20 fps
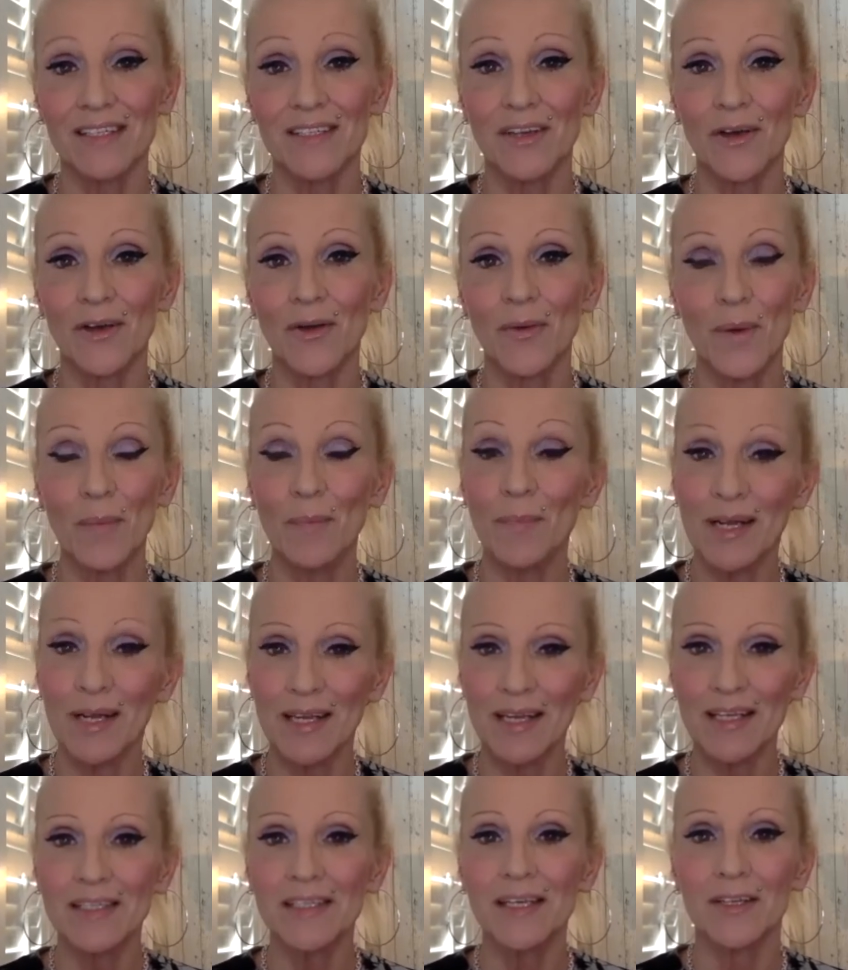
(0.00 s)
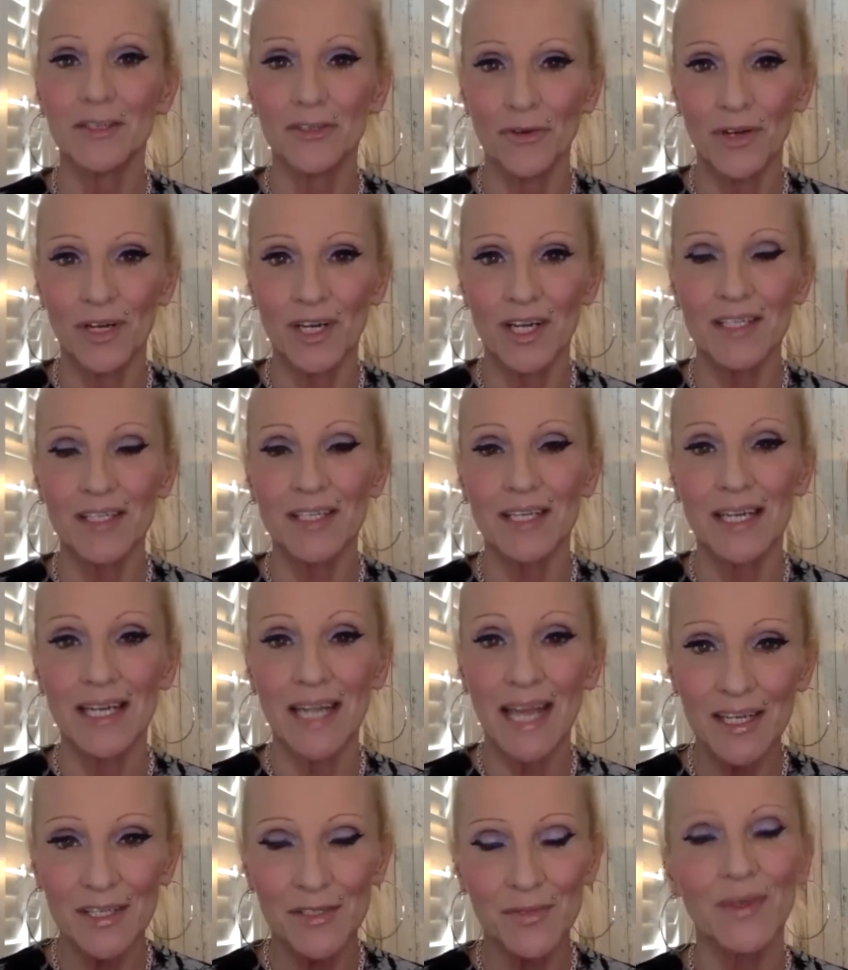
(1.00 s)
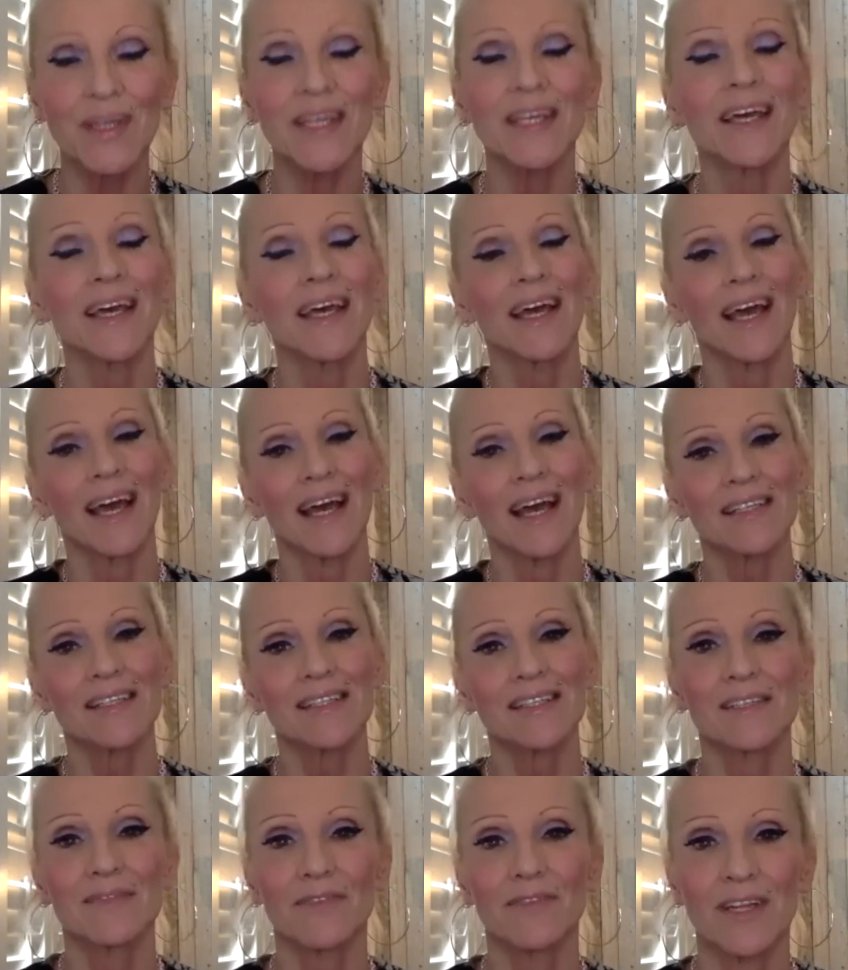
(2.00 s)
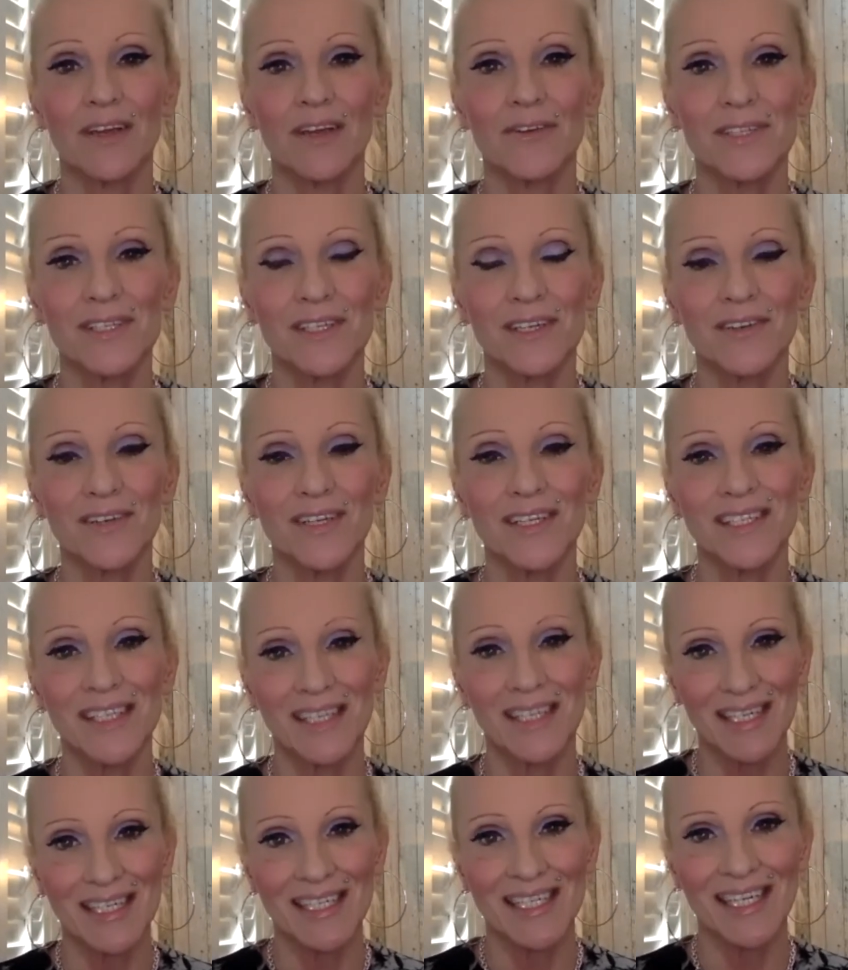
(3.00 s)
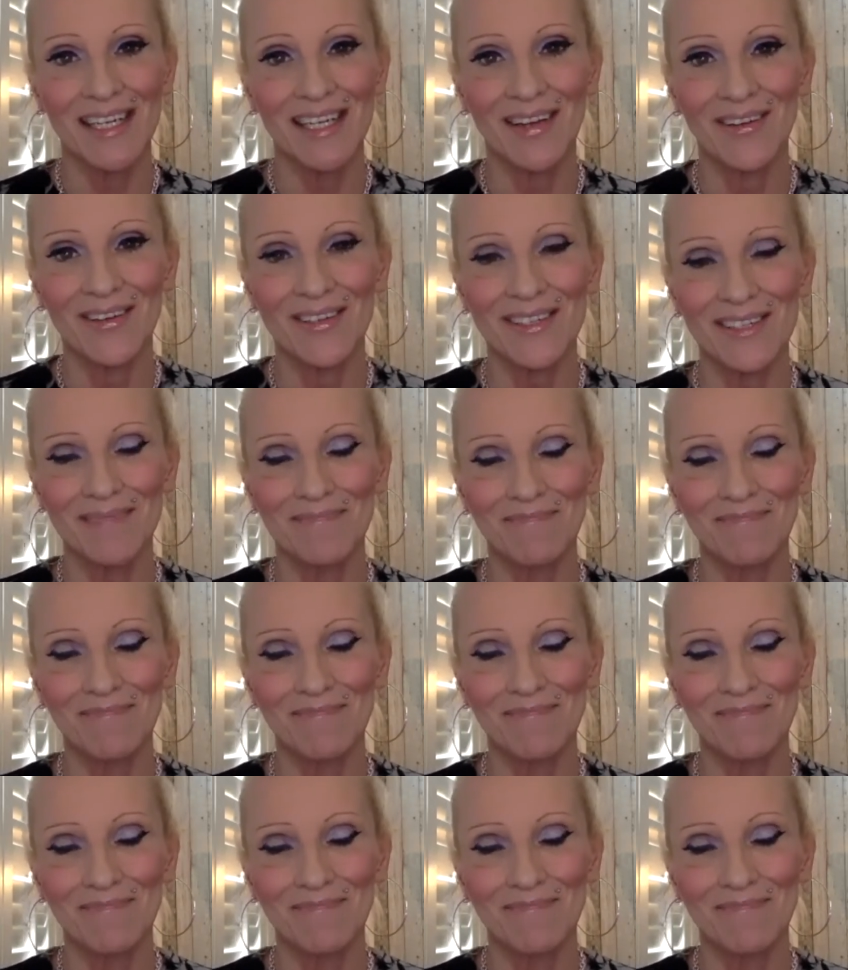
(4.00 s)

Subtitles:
So please join us next week as this video series continues.